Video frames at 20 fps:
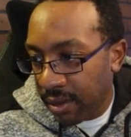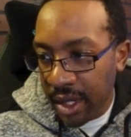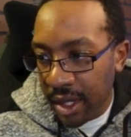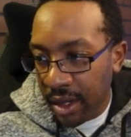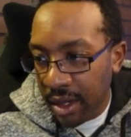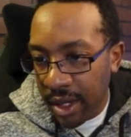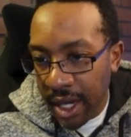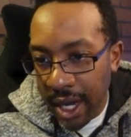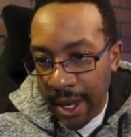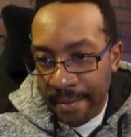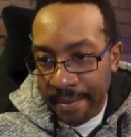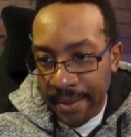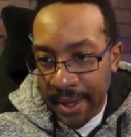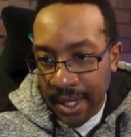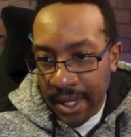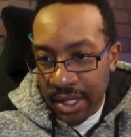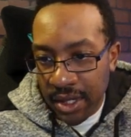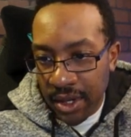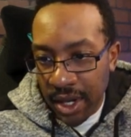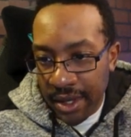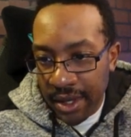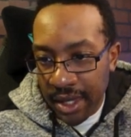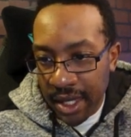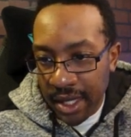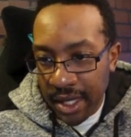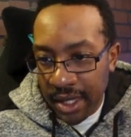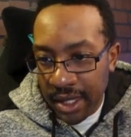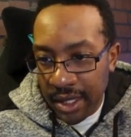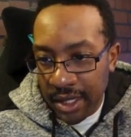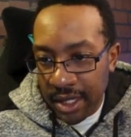Okay, so I think
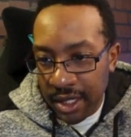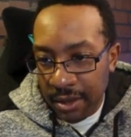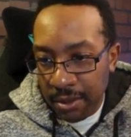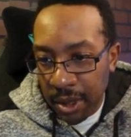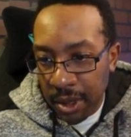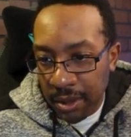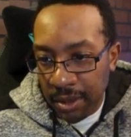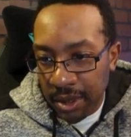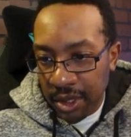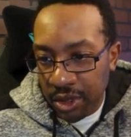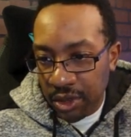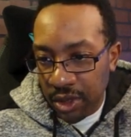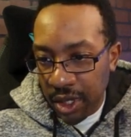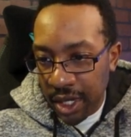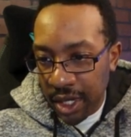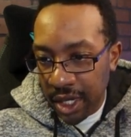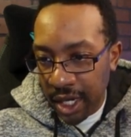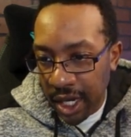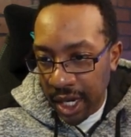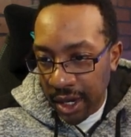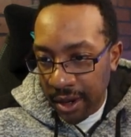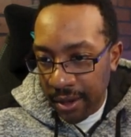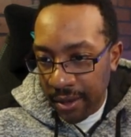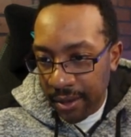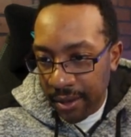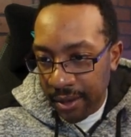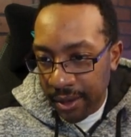this is published right now.